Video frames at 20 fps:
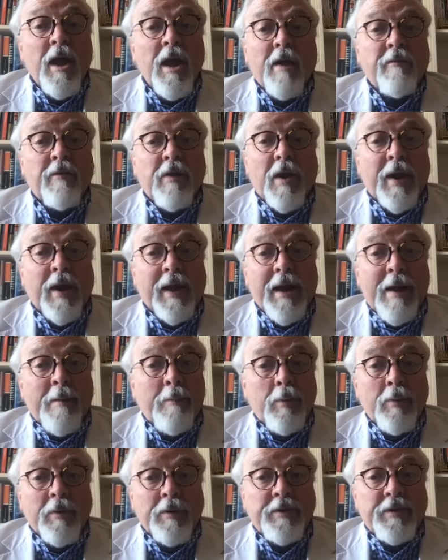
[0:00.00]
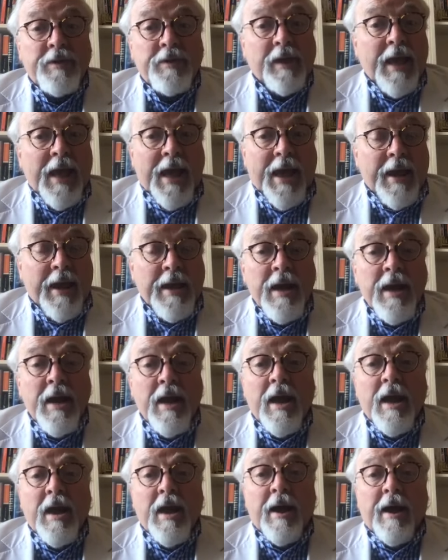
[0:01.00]
going upwards again,
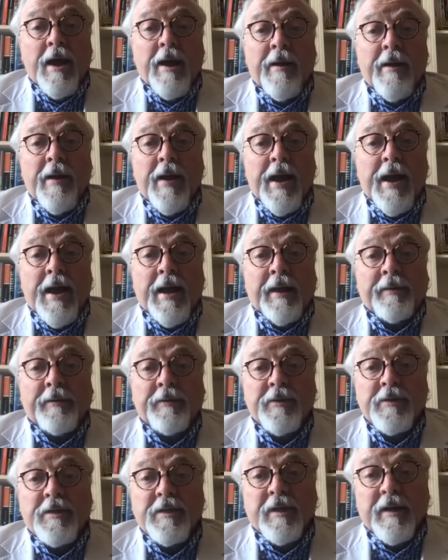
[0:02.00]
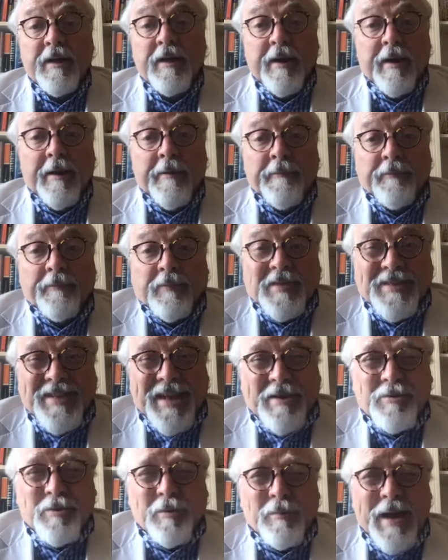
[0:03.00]
and
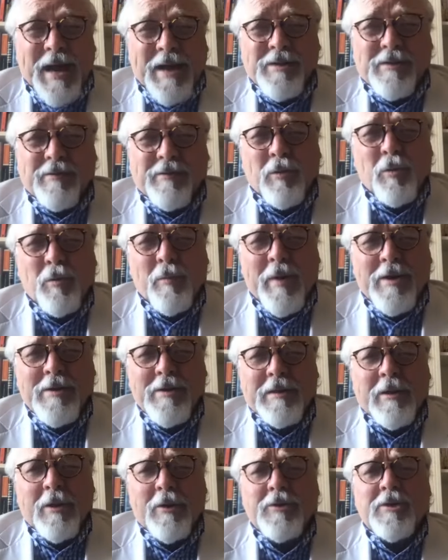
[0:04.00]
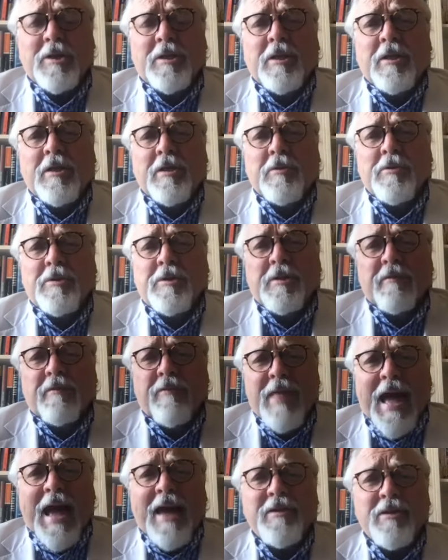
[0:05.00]
central banks have almost lost the use of
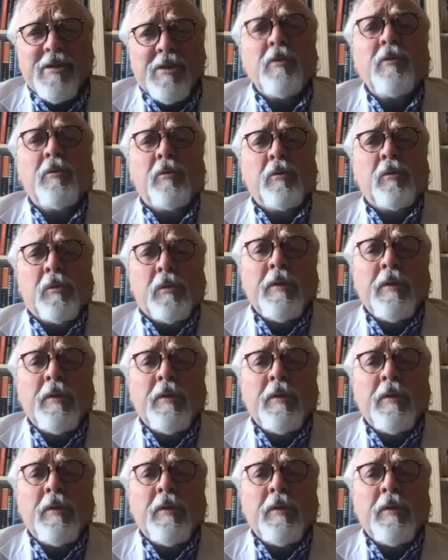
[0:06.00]
that tool,